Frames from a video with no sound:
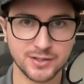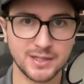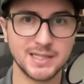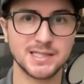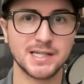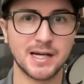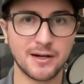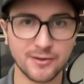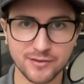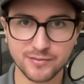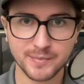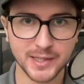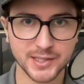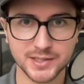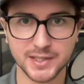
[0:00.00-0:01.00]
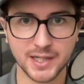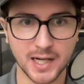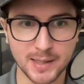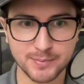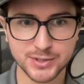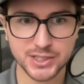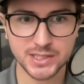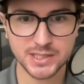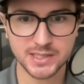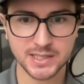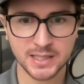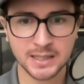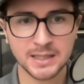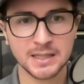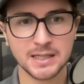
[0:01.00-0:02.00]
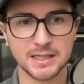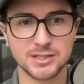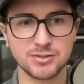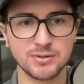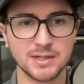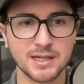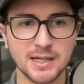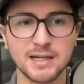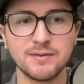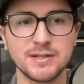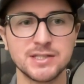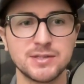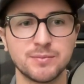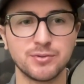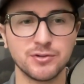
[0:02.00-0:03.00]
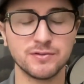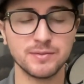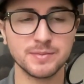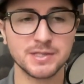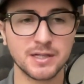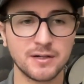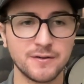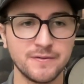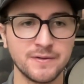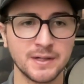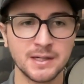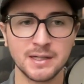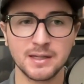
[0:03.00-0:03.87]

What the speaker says: He's out of minor league options, and so he kind of has to prove himself.